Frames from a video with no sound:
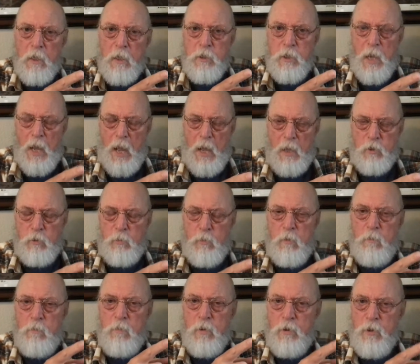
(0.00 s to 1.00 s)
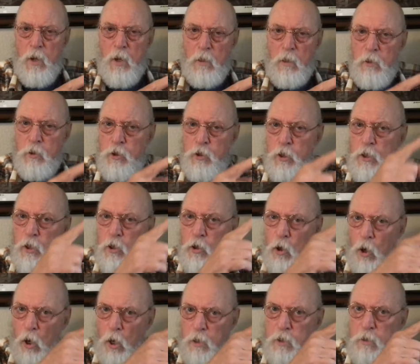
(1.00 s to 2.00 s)
attachment pathology
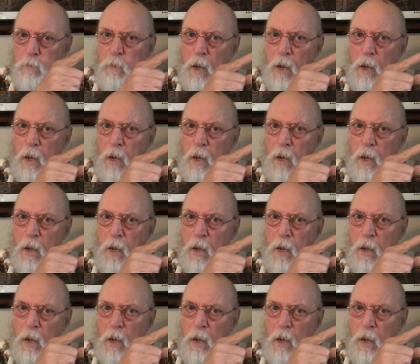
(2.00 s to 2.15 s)
caused